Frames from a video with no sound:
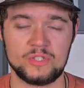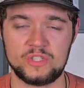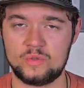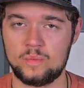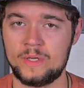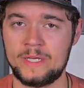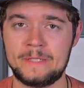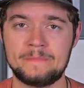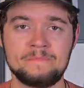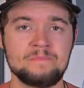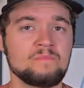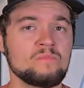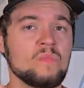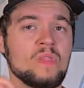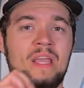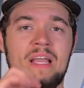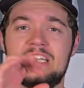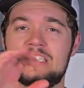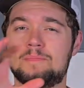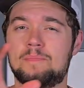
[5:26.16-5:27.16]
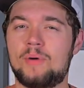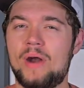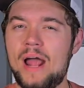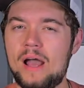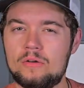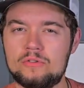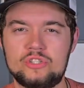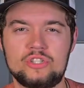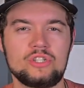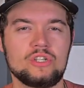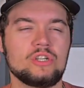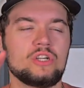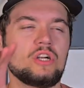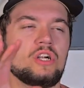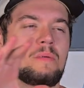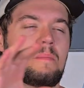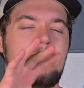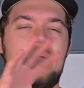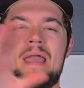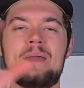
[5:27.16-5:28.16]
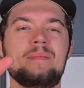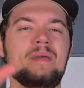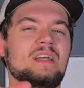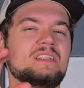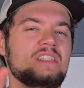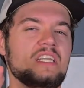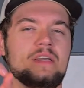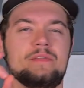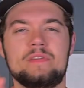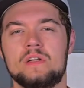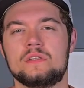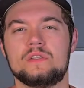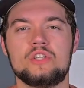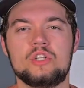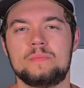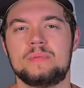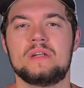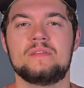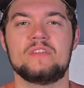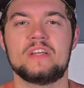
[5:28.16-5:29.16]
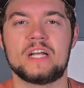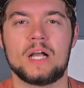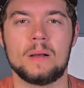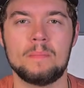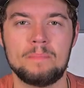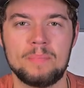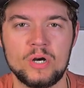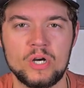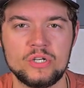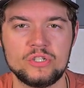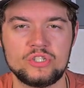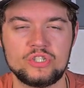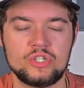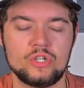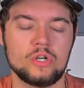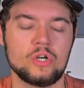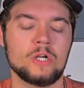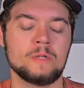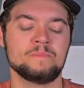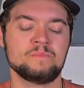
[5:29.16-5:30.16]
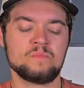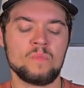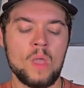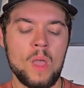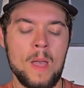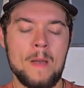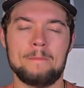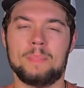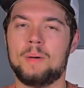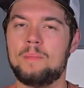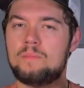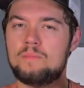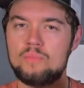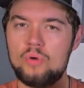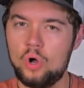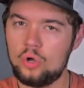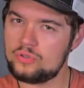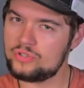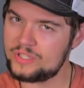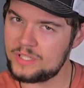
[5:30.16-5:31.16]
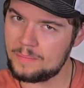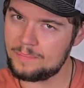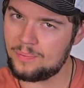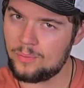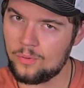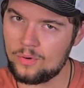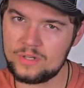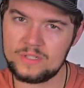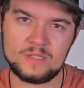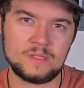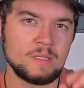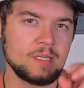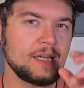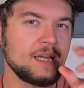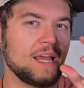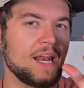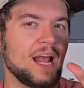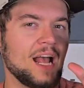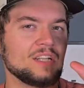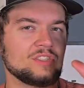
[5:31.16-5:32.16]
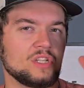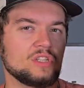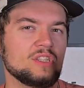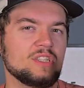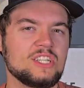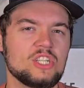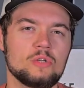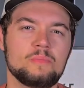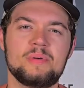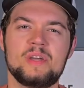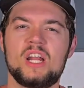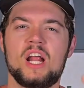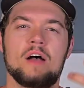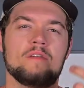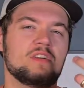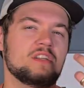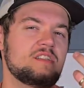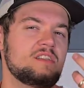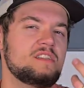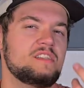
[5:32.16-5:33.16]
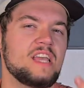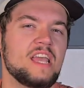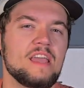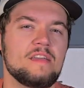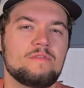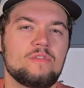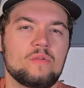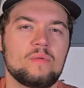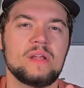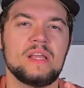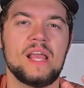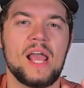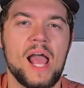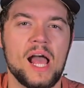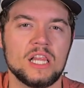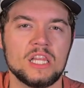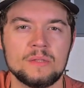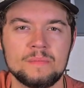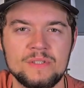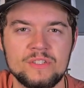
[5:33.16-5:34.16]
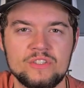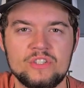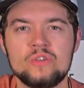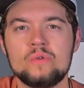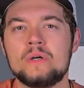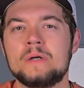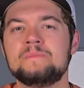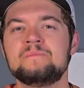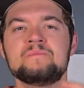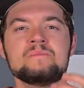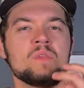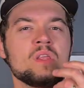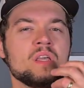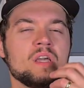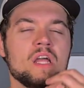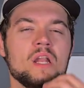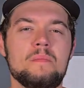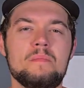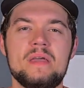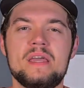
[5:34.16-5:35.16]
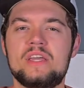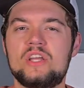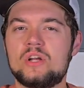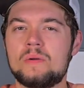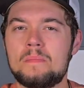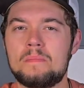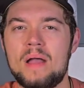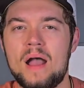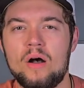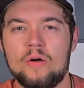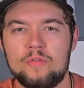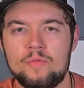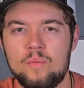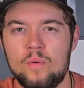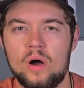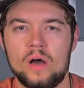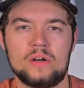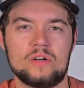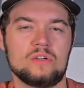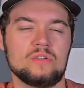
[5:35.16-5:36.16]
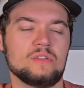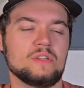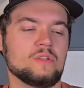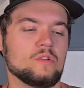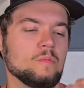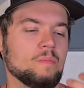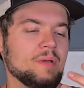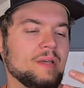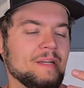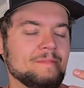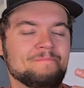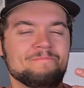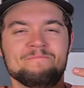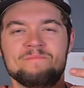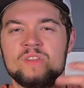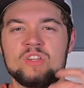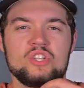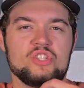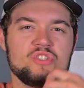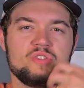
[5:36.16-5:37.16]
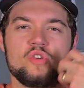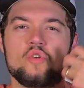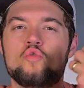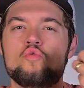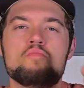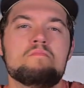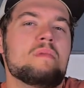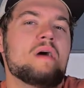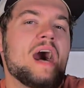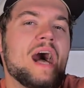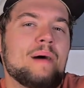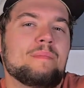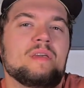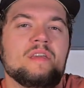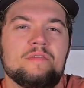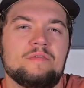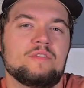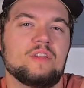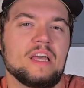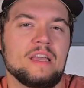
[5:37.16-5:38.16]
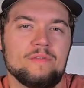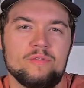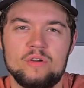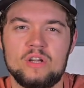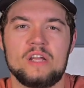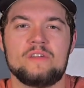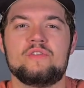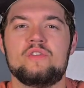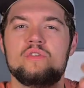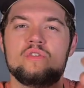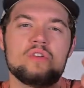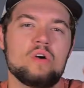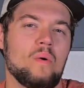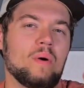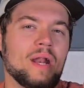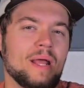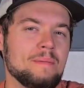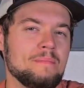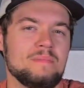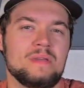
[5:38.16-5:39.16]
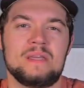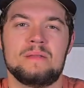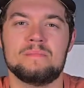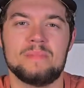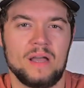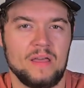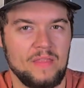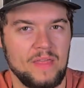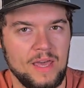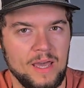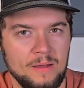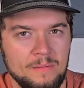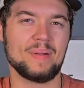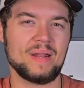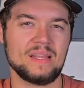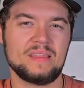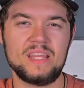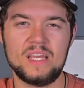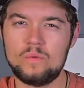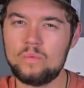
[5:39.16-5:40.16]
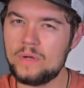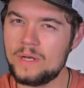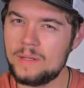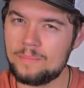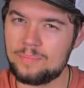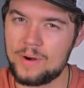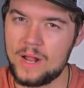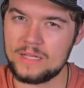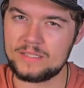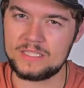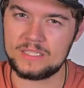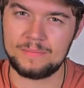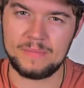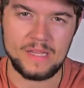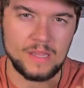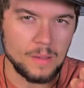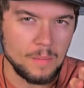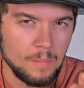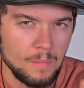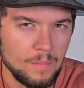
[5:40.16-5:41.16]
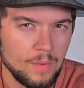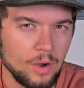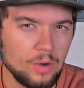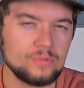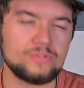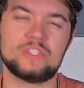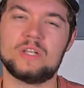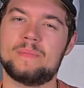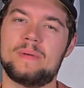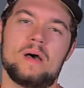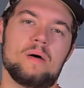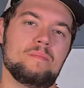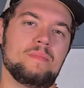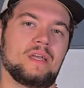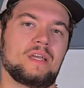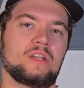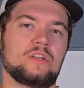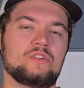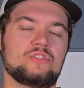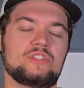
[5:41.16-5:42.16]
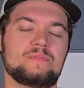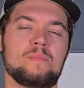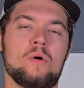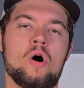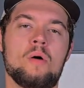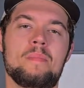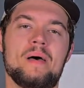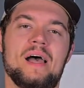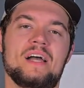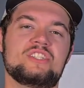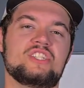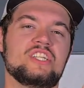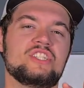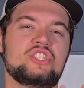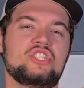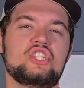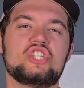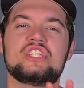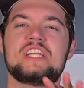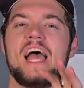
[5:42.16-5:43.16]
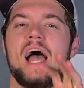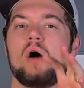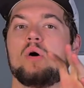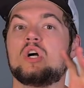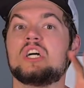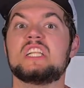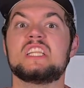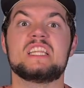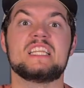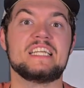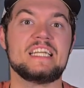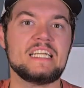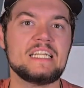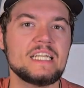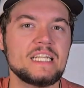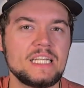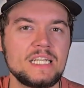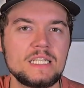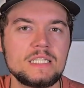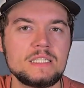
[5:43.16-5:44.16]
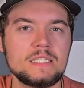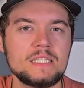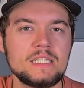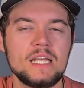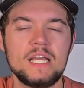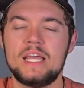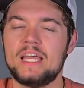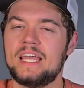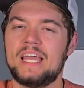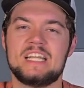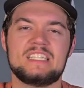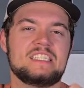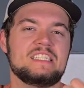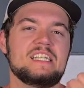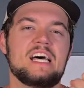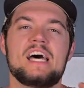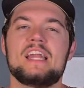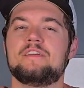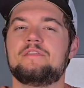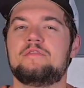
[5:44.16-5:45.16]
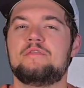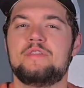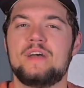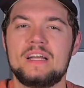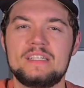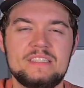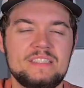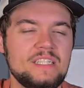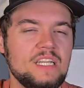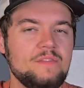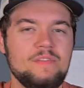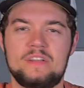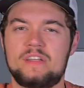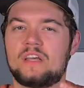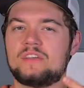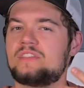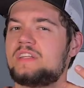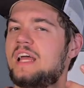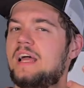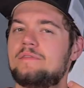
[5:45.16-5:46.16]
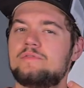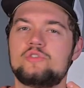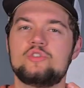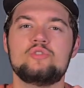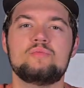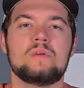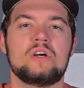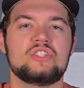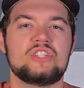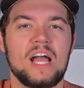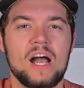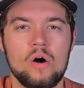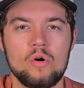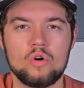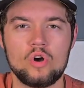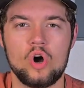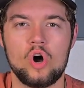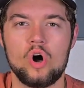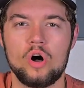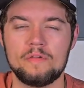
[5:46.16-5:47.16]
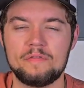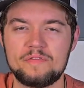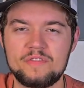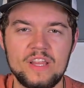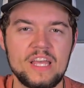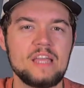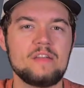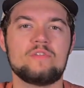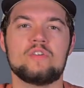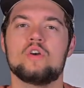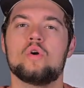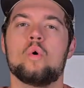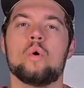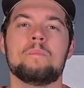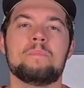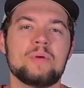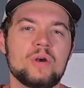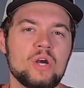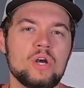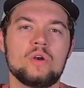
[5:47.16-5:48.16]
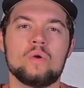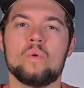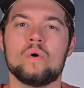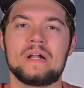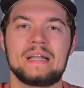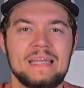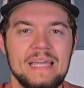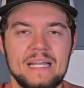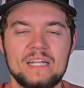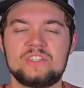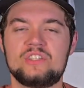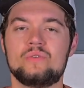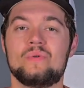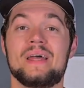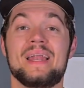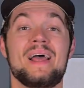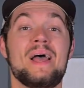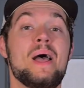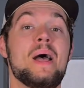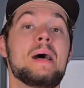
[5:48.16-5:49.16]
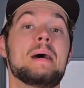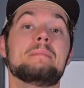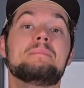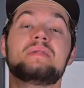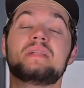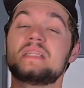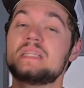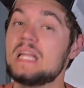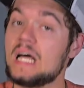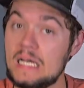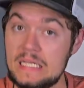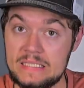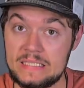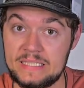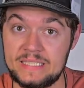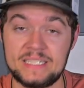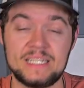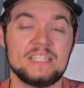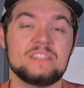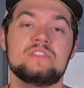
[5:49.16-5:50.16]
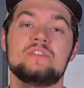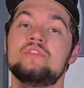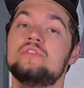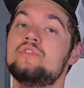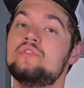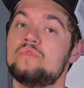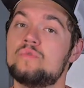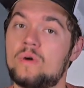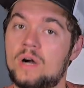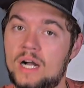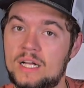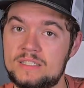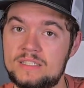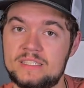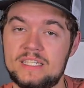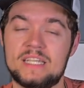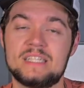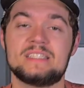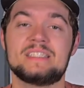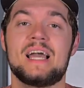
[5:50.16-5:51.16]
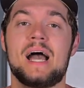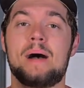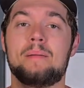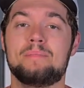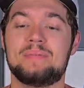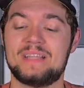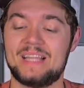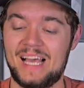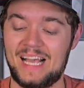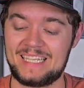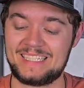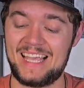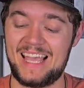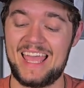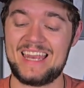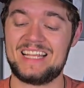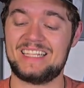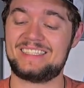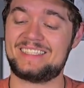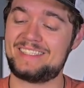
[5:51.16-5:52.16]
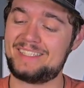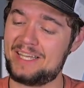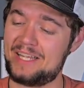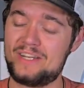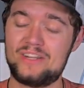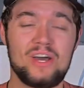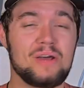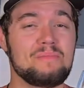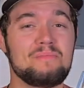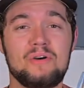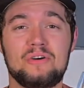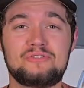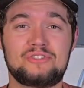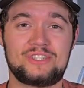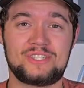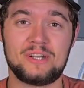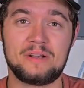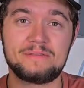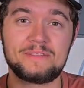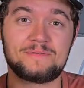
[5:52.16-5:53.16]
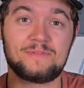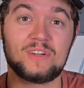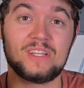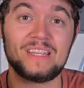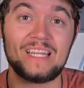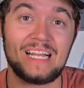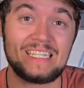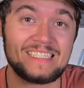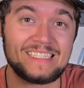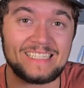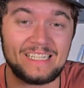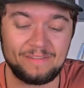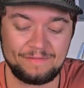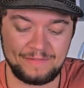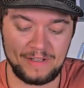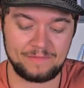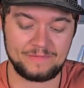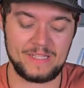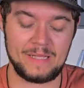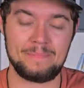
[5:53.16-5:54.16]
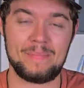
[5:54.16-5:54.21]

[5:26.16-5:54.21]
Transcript: sweet. It's brown sugar, maybe it's even a little bit of like a burnt sugar, but most importantly, it has a little bit of a savory element to it. Gonna make your mouth water a little bit, just umami flavor if you know what I mean by that. But I think what impresses me the most about Michter's small batch is just how clean it is. It's not offensive, it doesn't have too much alcohol flavor or burn or kick to it. Plus, it's nuanced, it's complex, and it's sitting on most shelves for less than 50